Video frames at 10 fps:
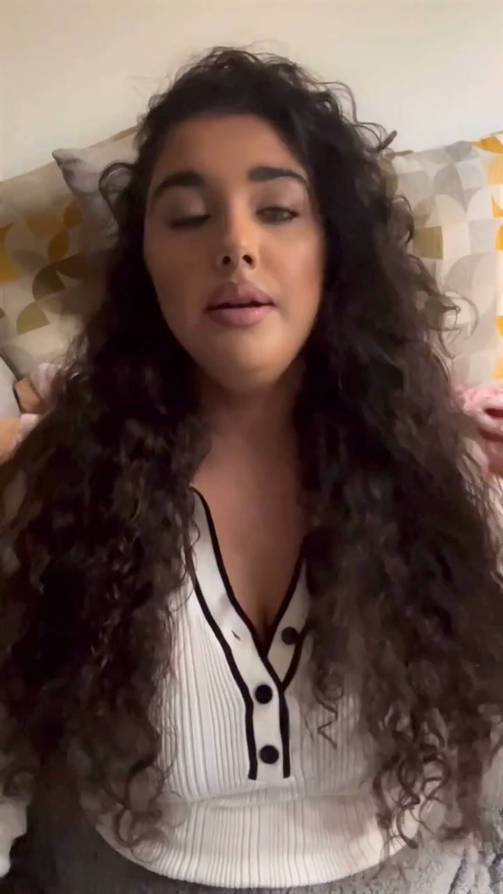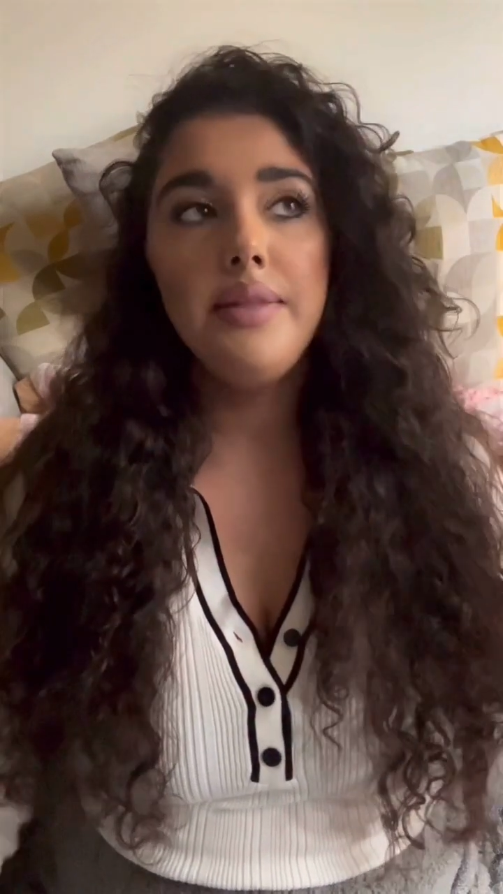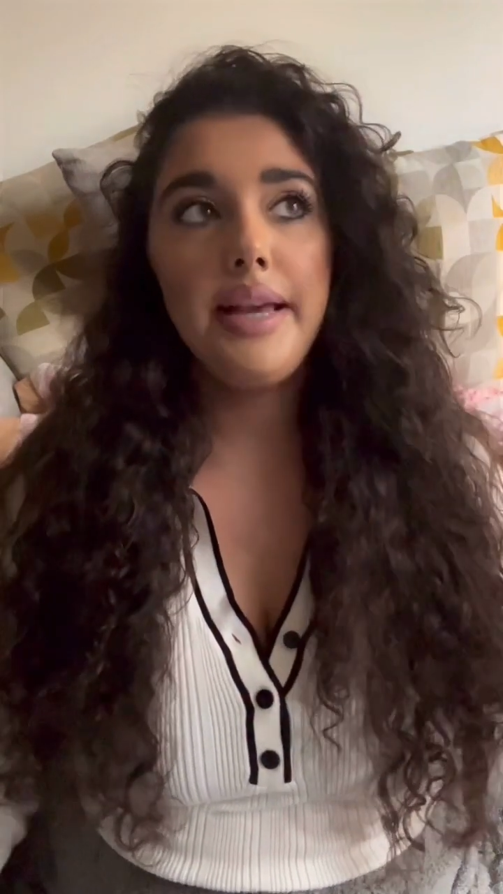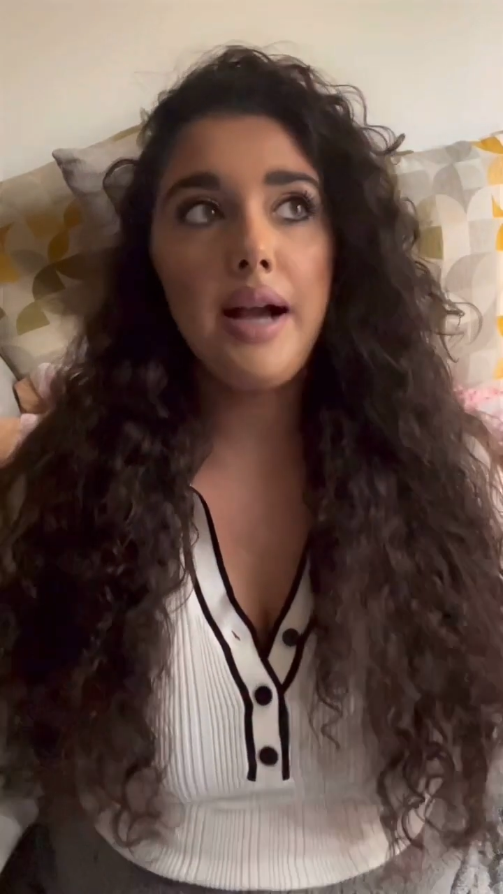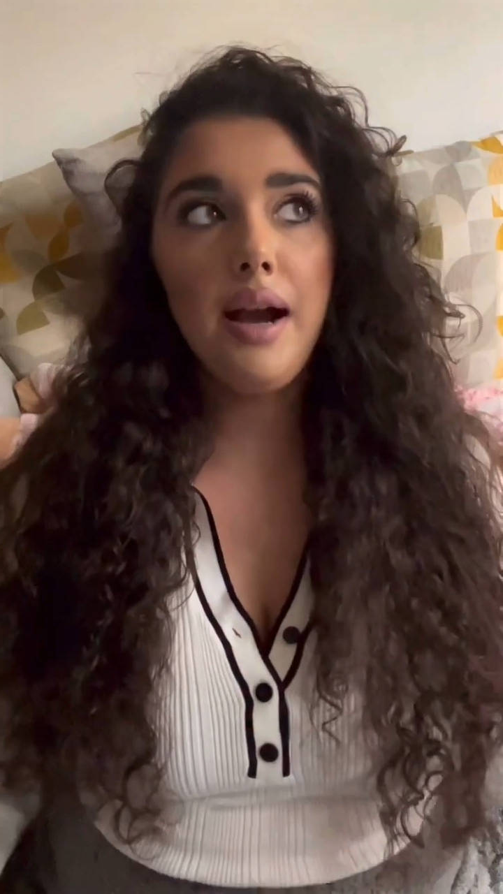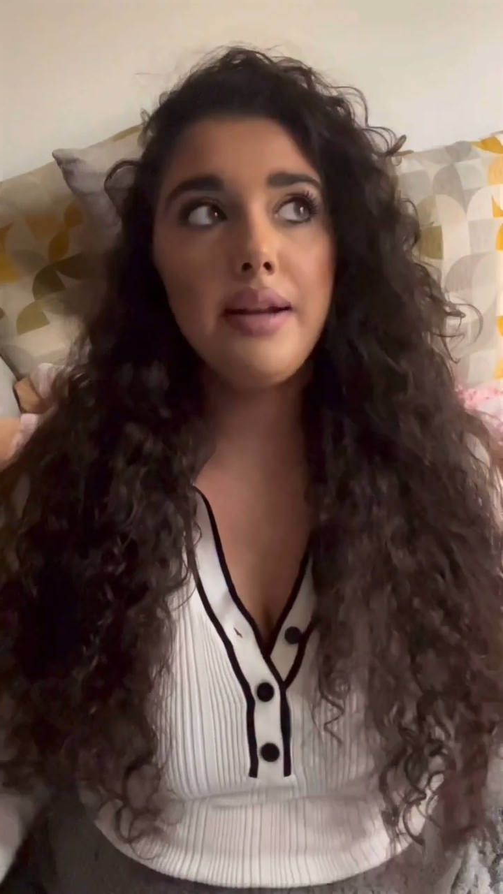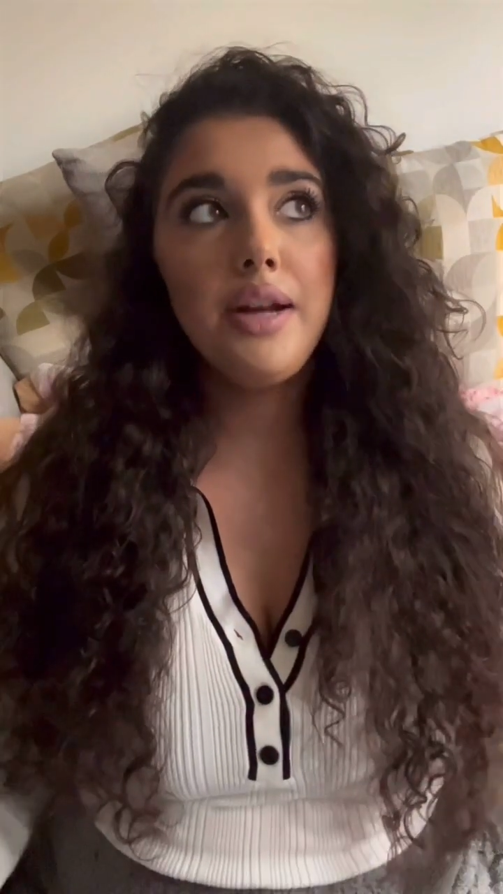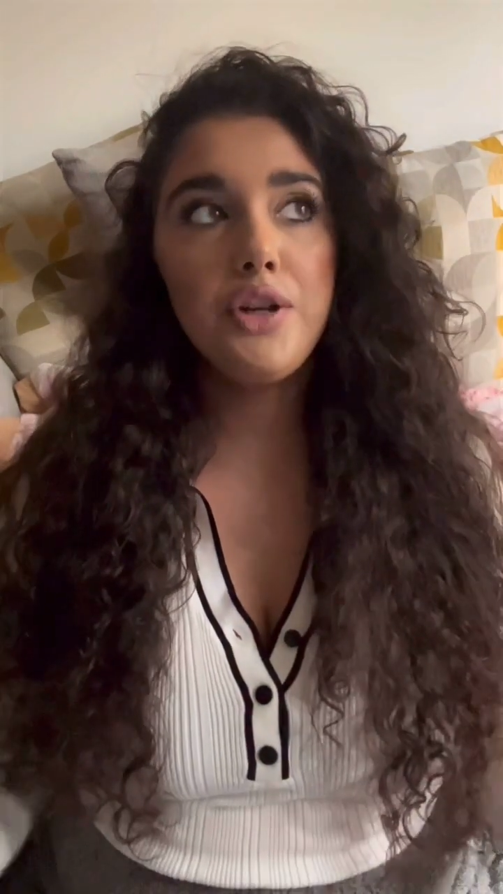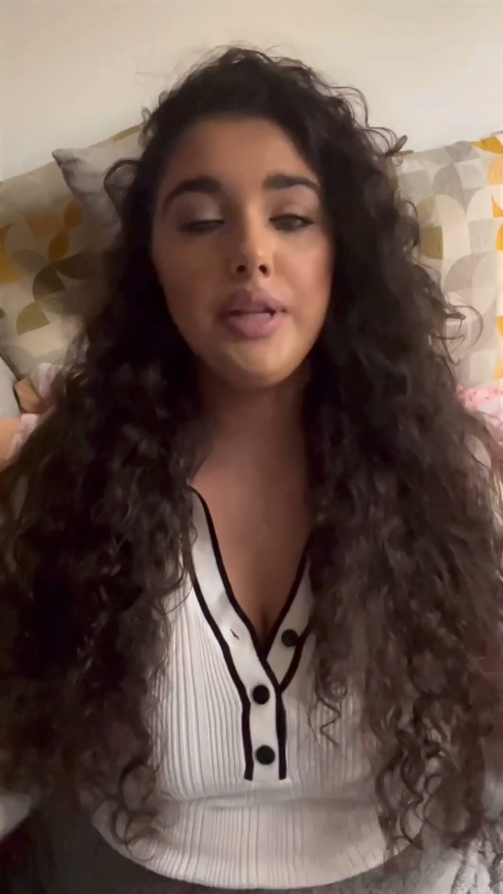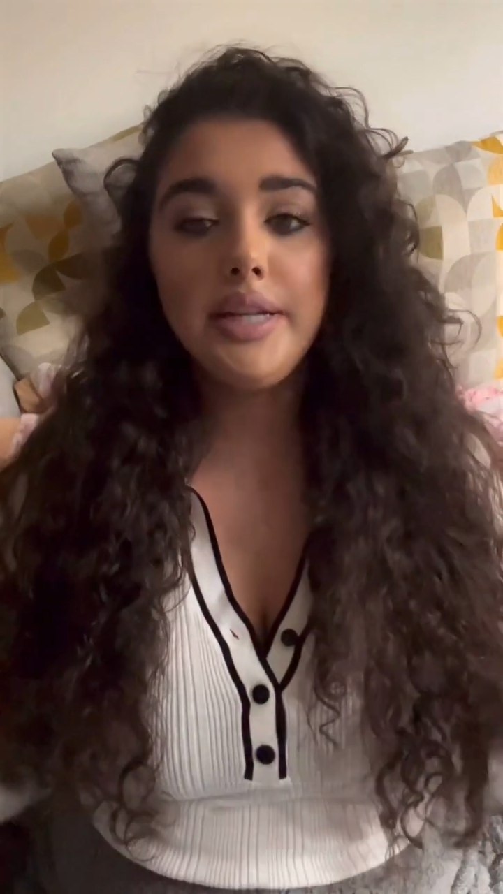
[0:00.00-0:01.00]
they can't
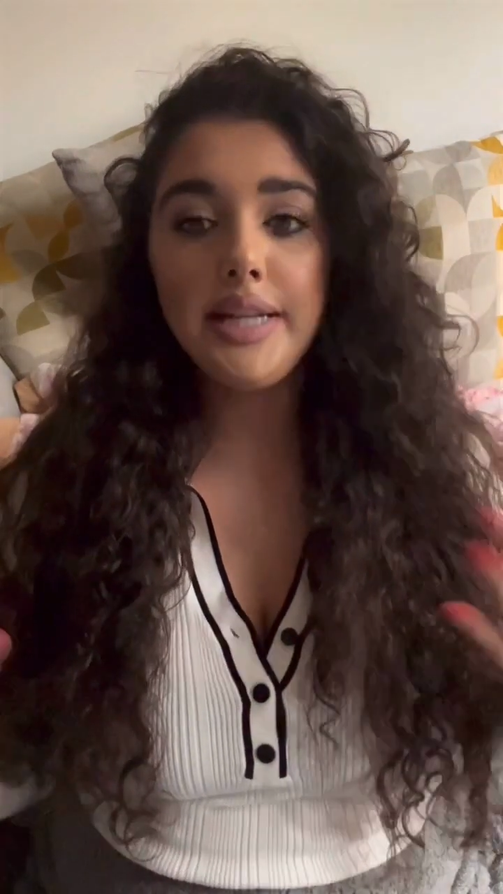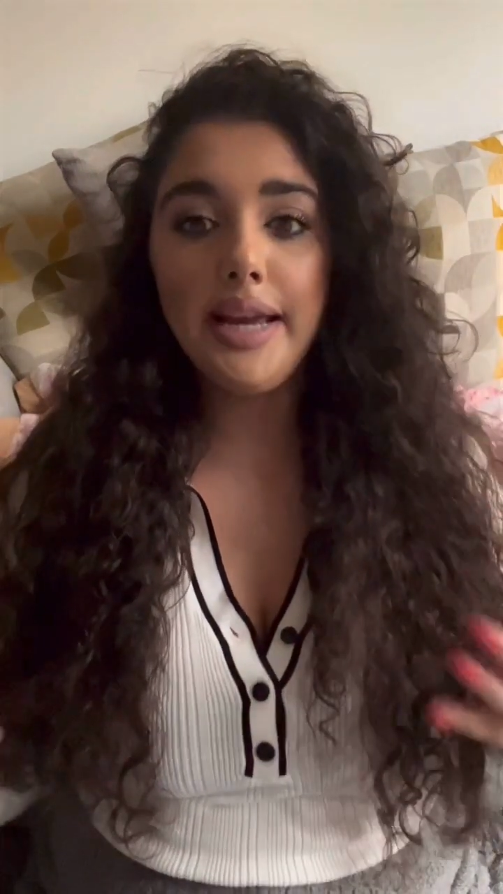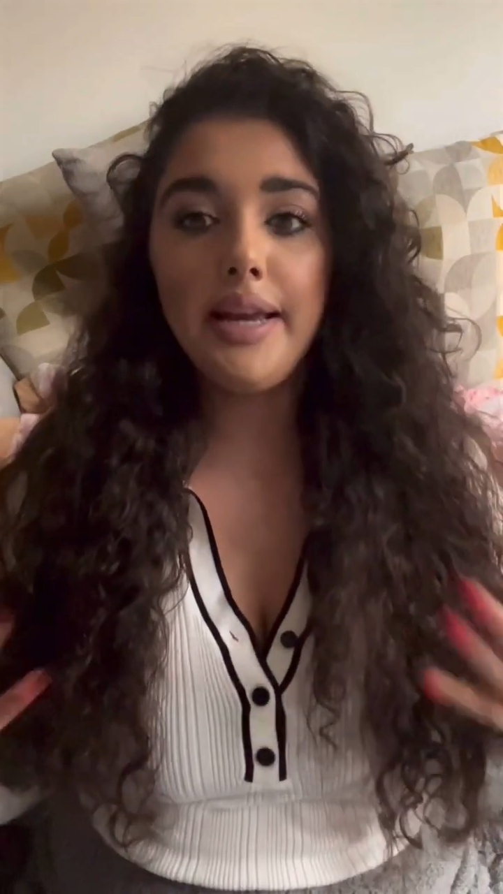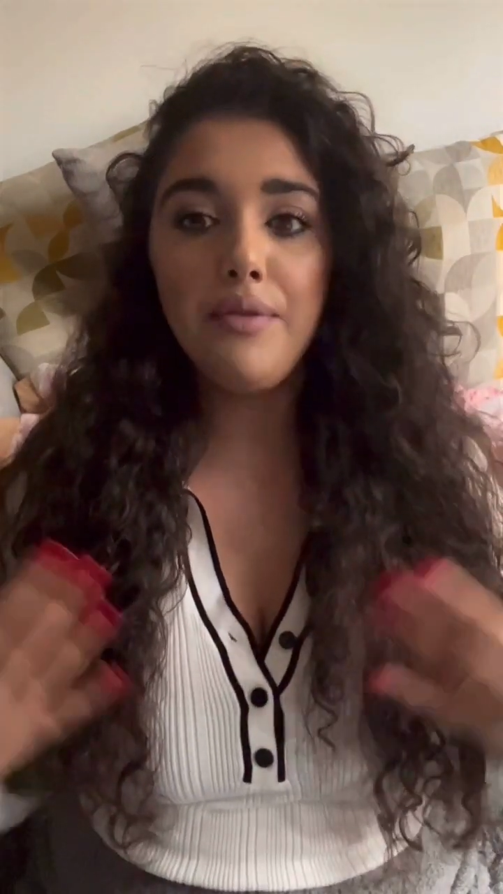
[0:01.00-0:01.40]
actually take